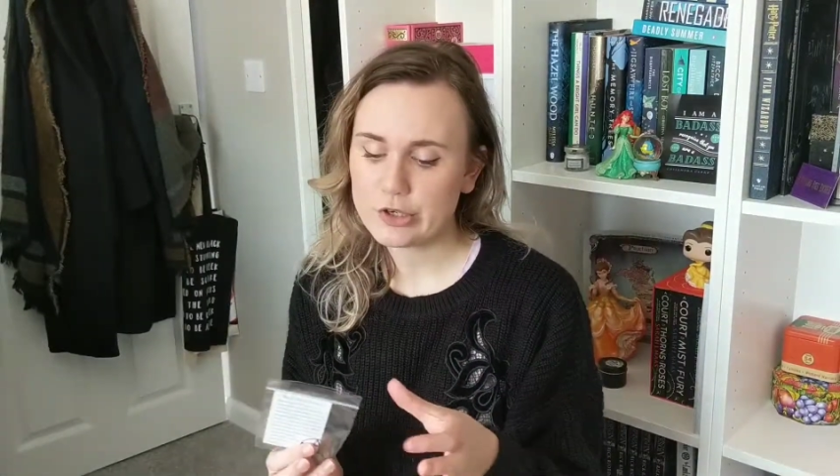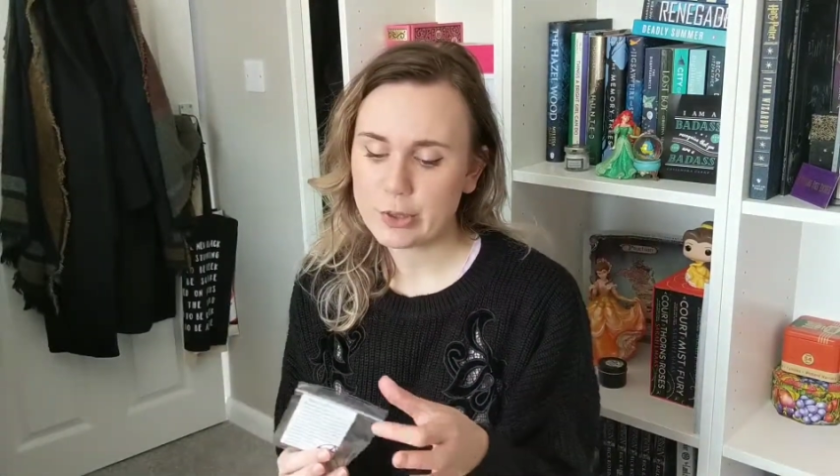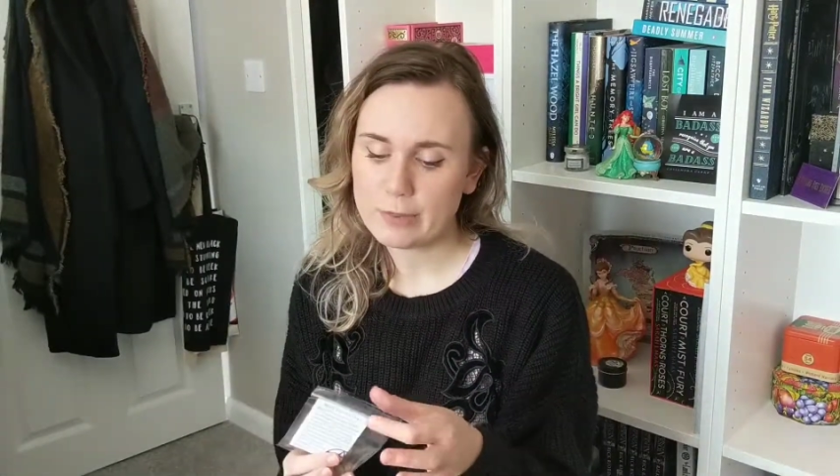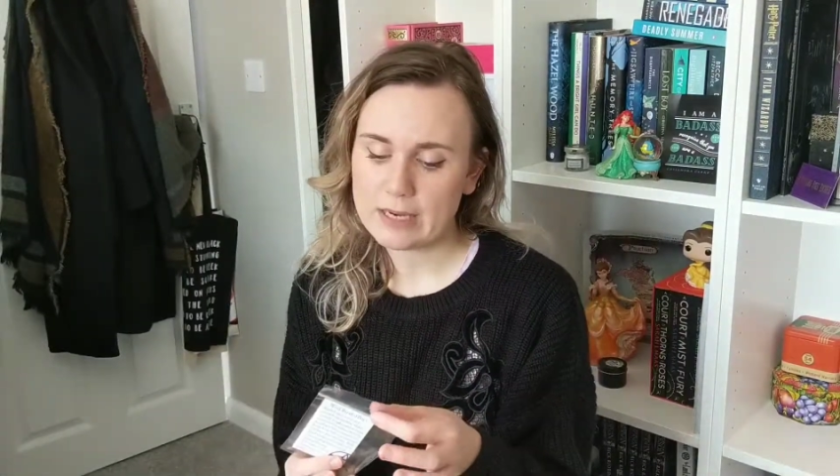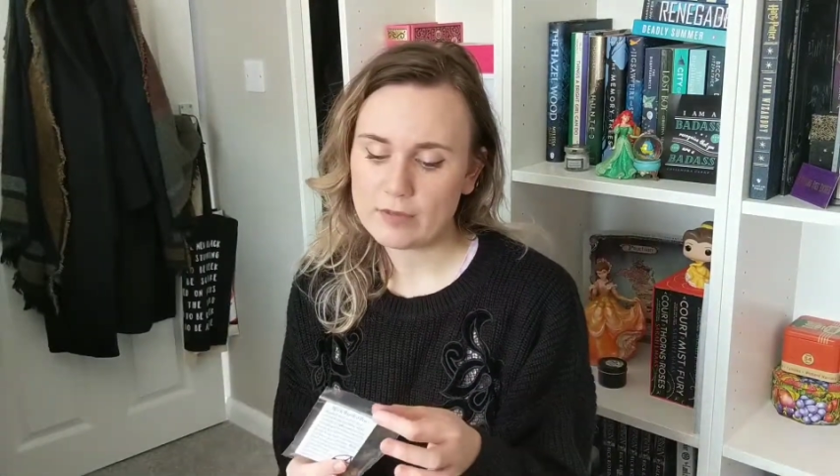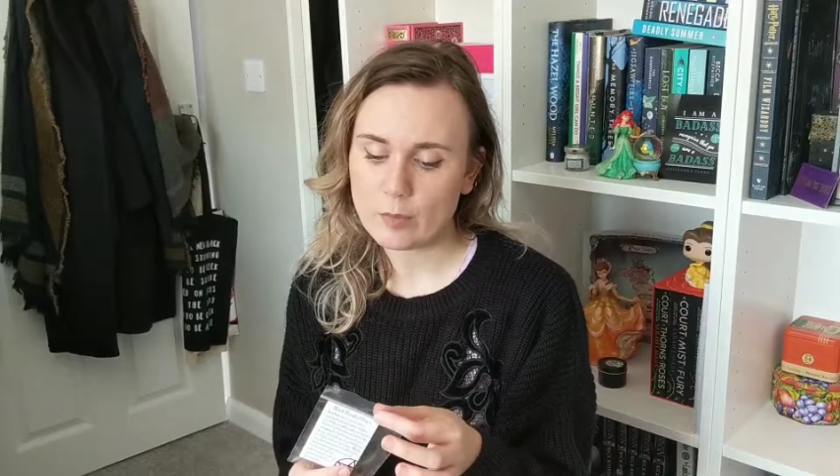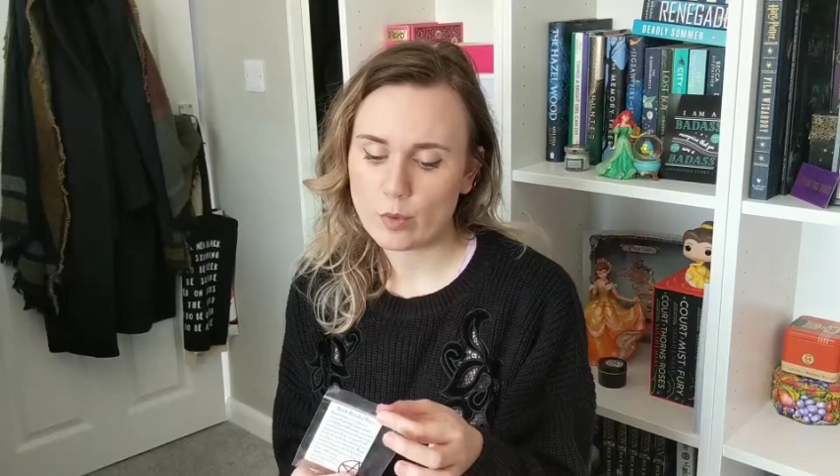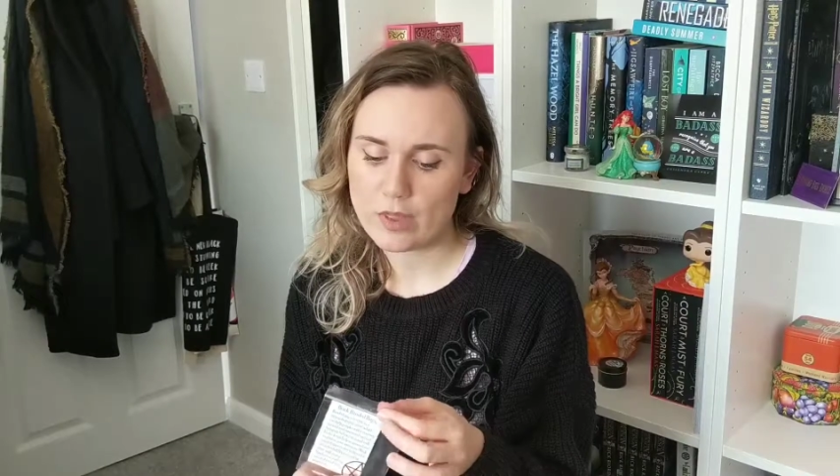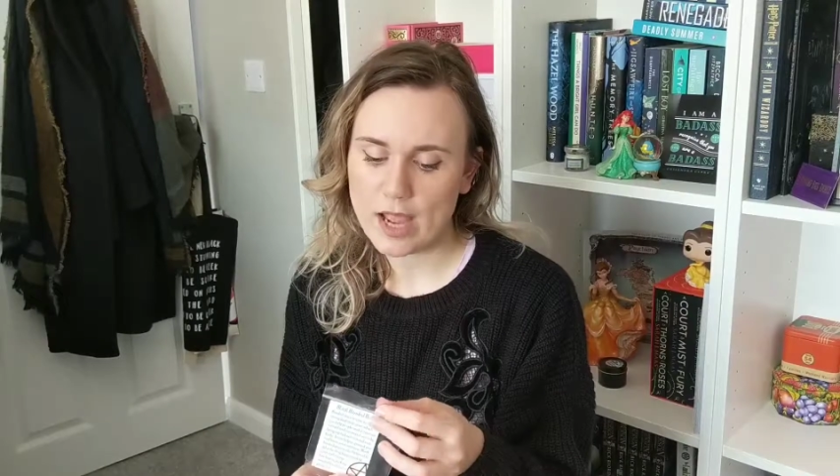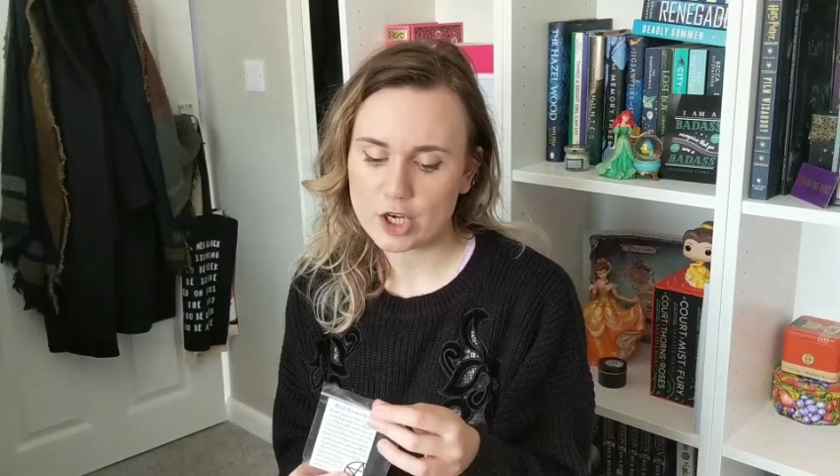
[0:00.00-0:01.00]
you don't believe in
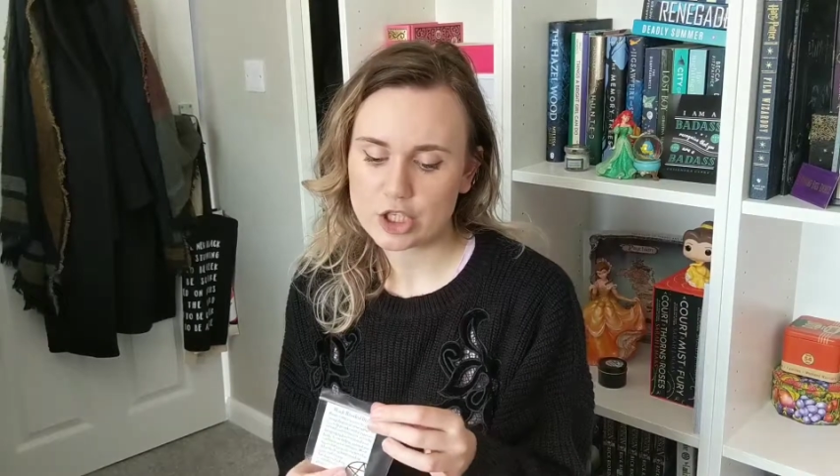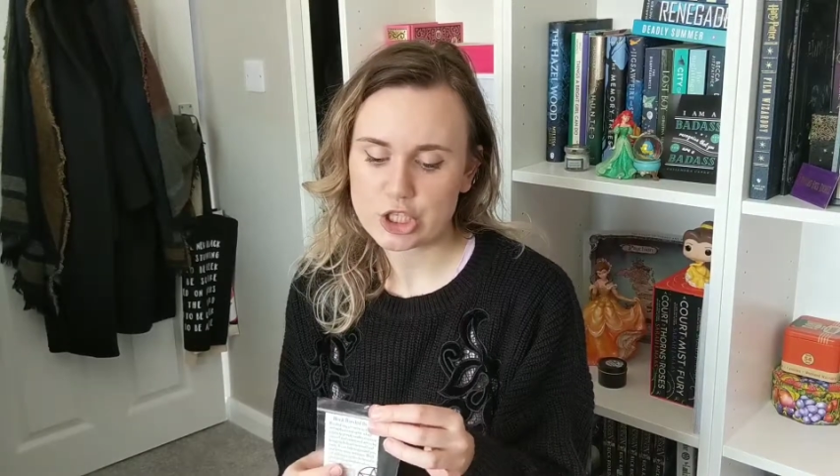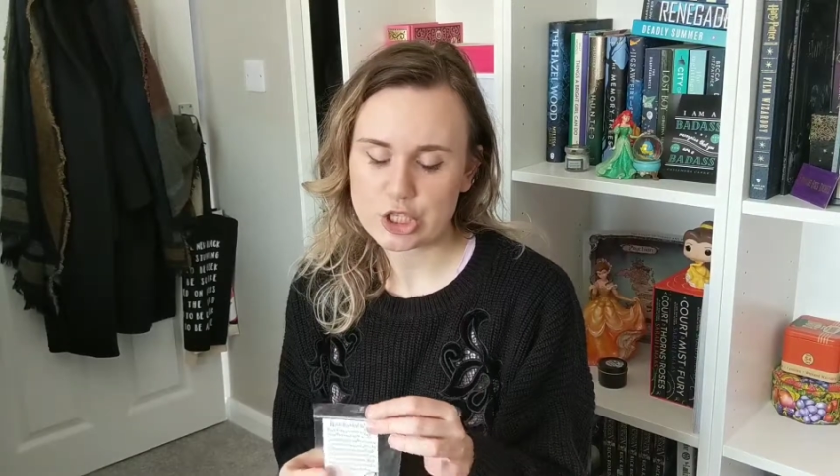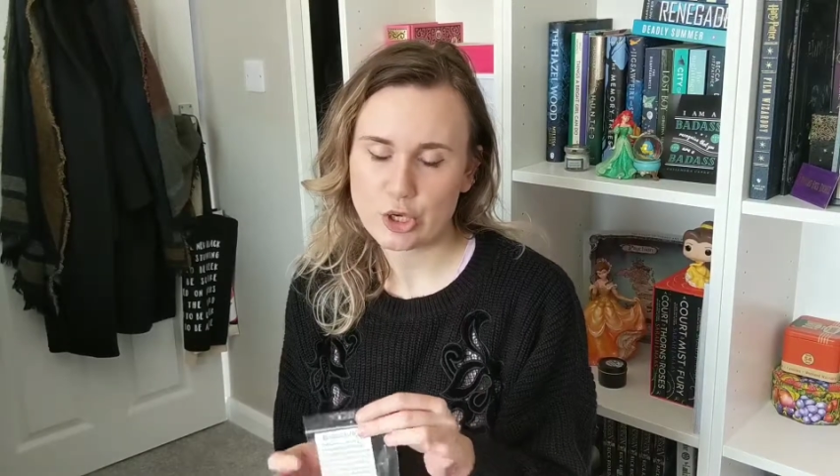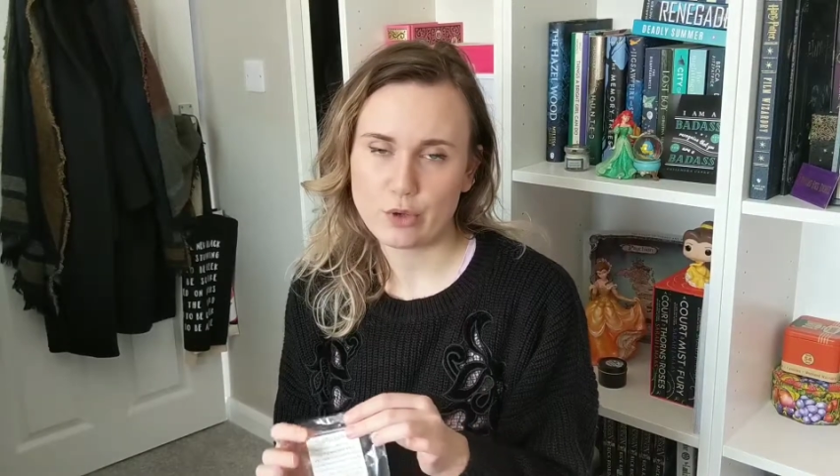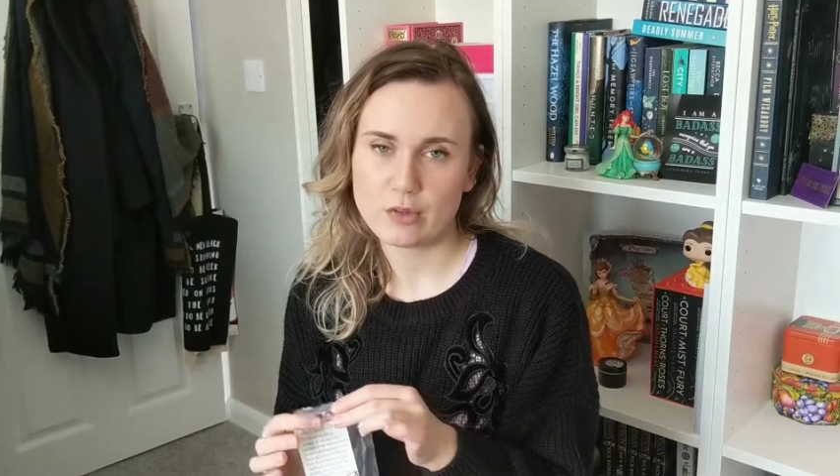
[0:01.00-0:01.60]
what they actually do,